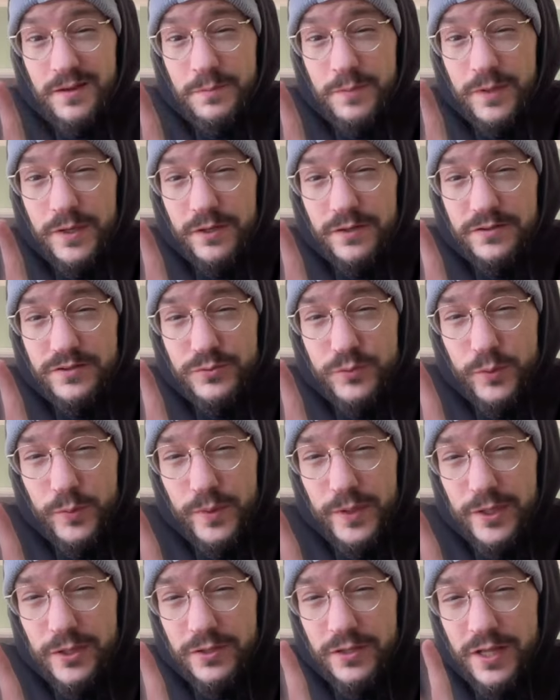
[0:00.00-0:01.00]
Because it will
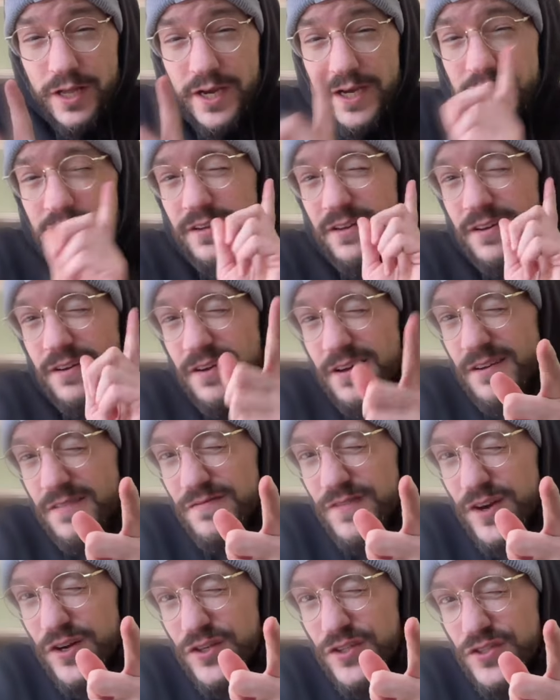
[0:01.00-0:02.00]
be online
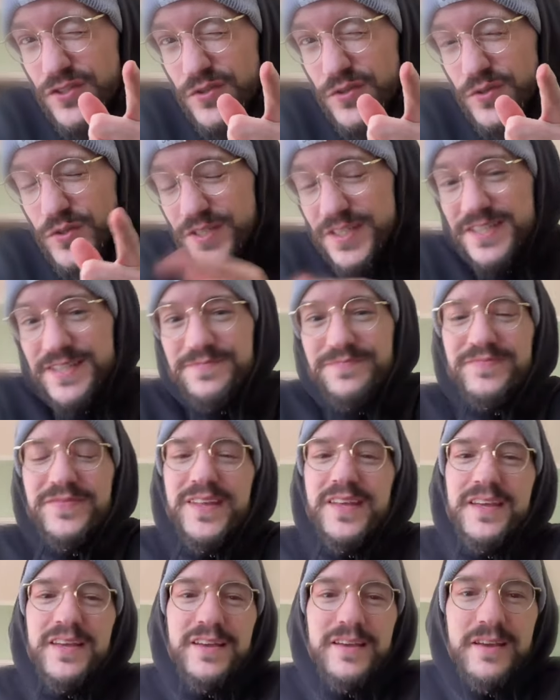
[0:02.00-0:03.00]
very soon.
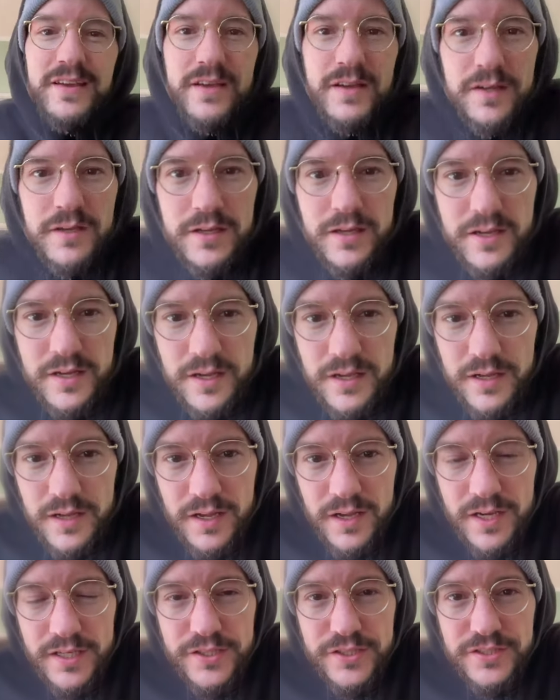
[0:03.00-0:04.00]

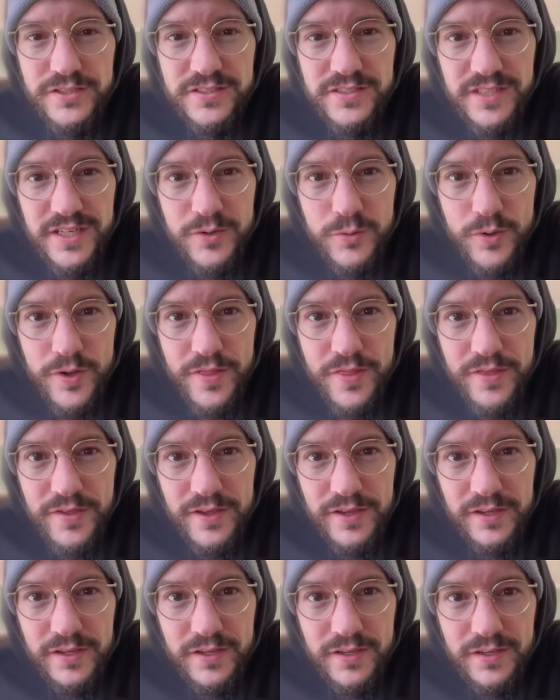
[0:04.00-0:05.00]
I just say one
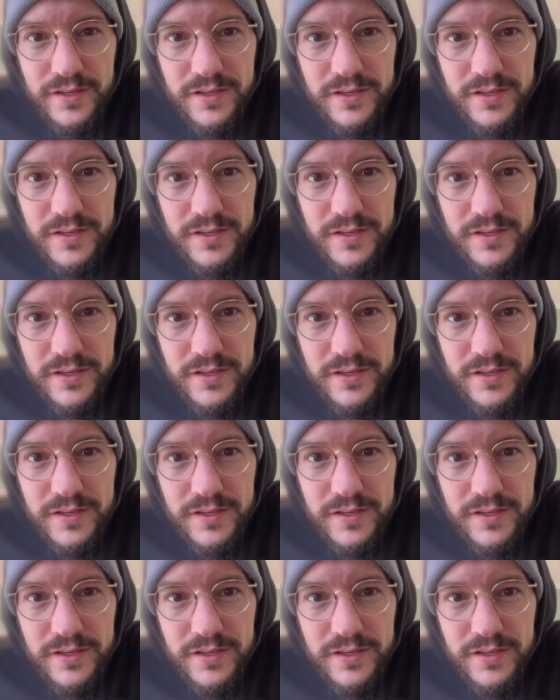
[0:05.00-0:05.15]
thing.